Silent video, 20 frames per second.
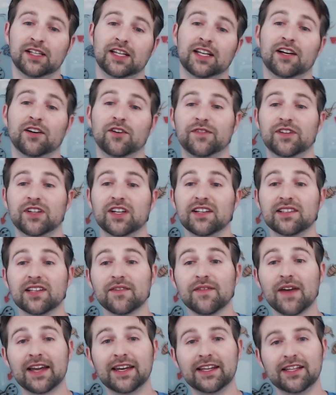Now, if you guys
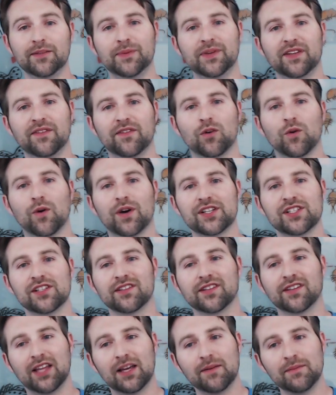have any specific
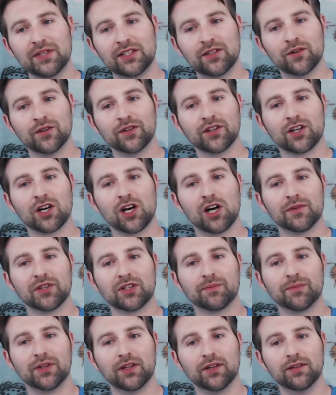questions, let me know in the
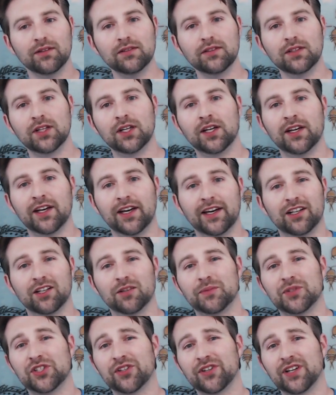comments below and
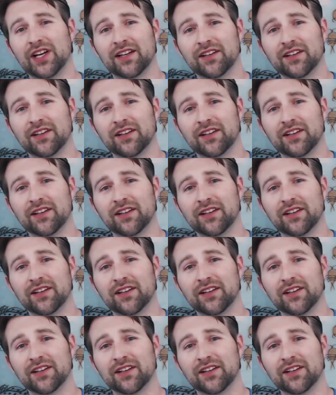I'll be sure to